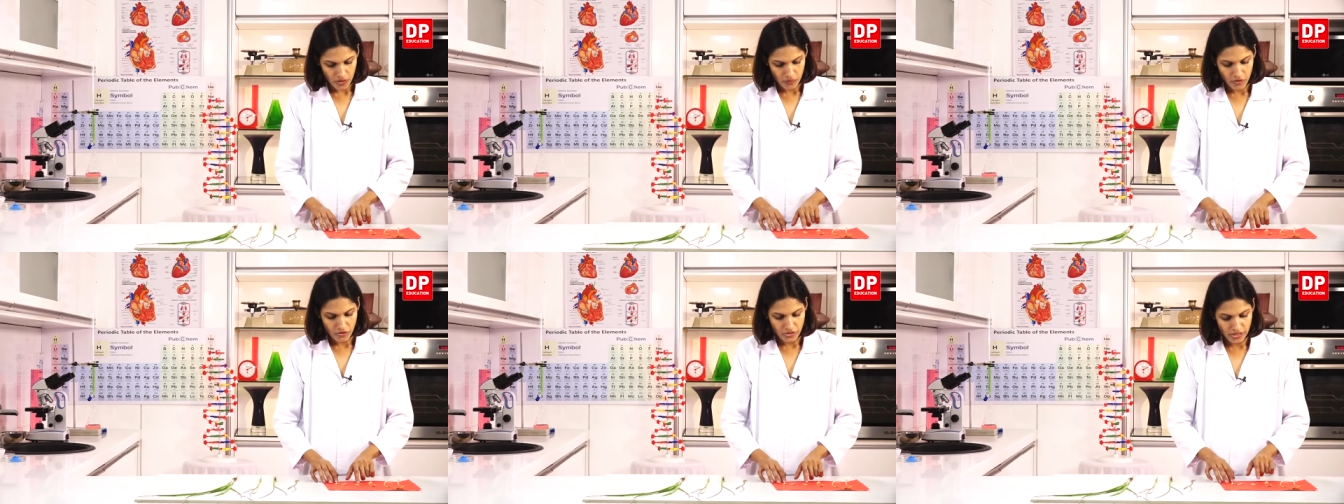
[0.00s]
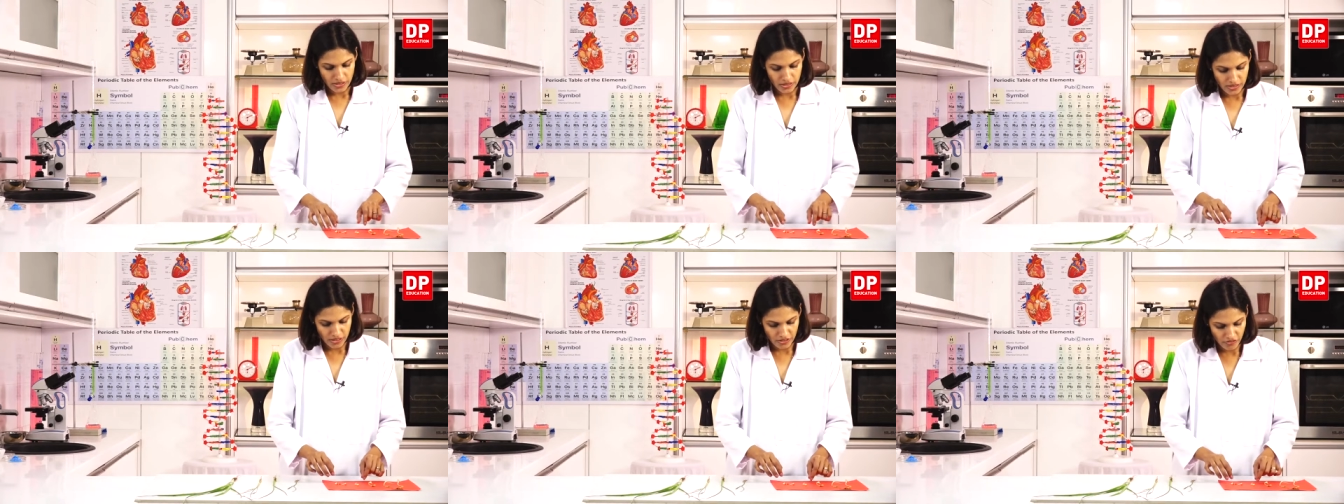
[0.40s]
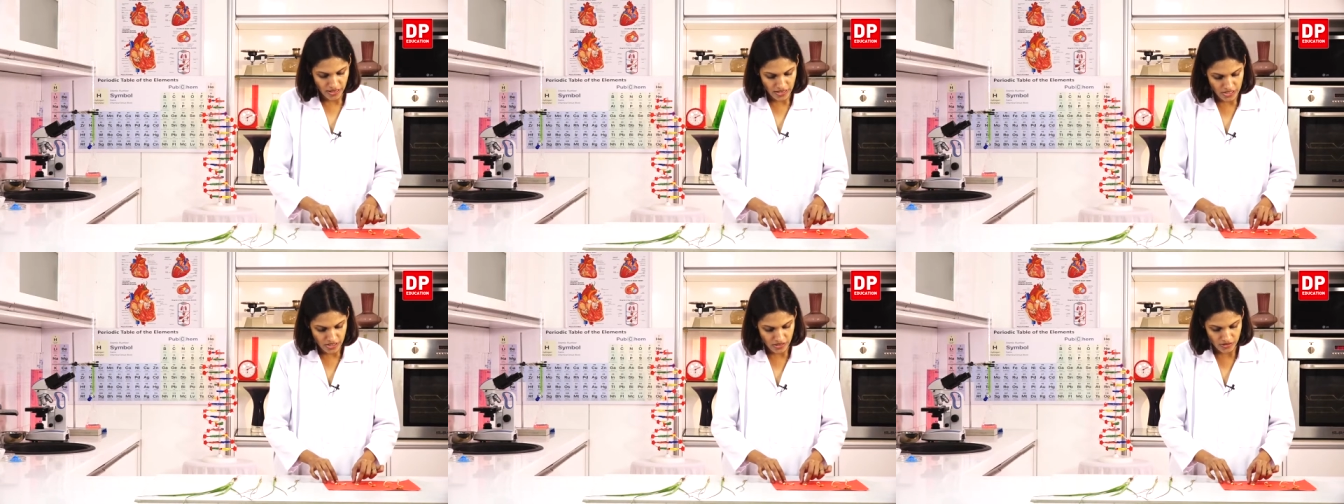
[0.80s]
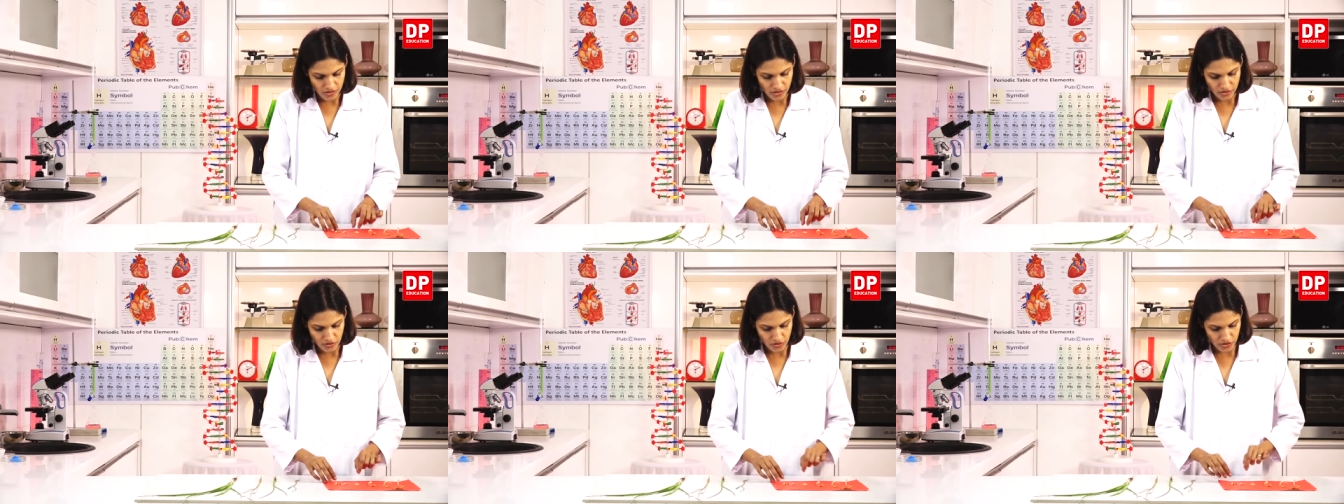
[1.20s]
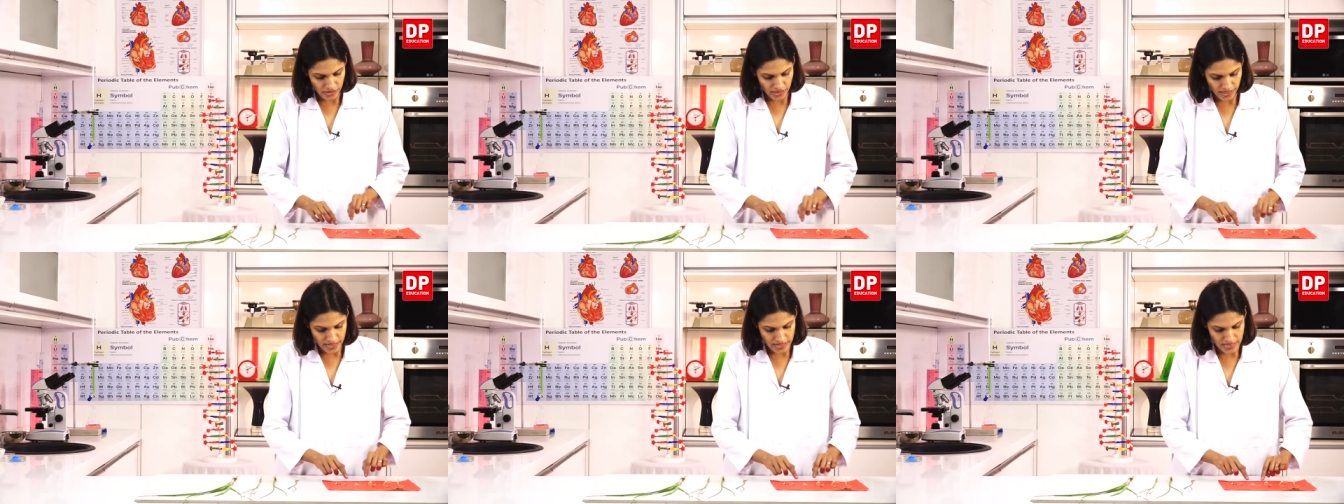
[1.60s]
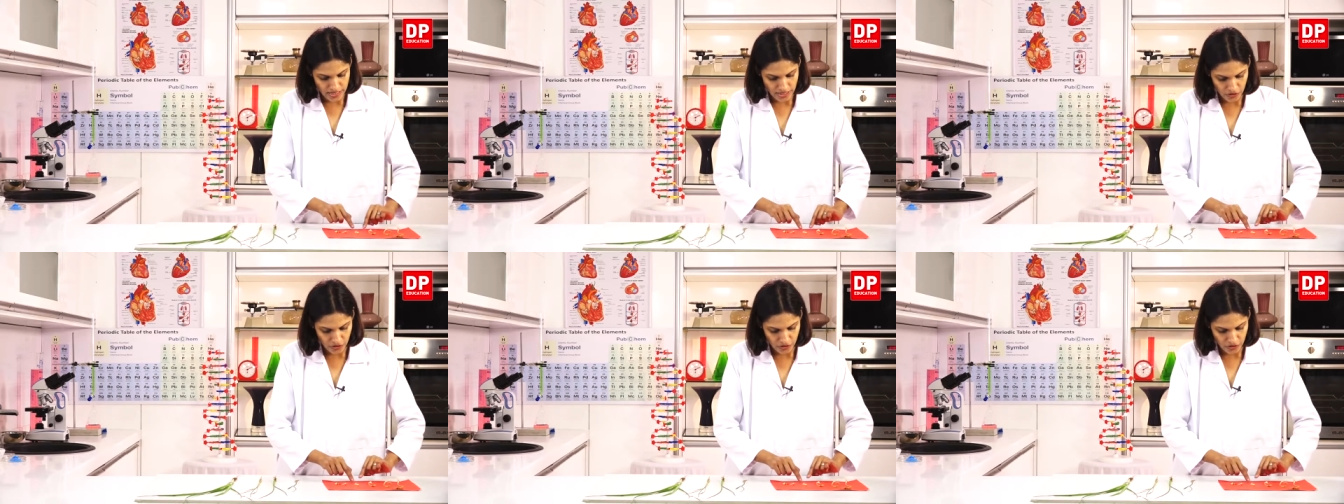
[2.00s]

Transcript: What about the third one, children? You all can see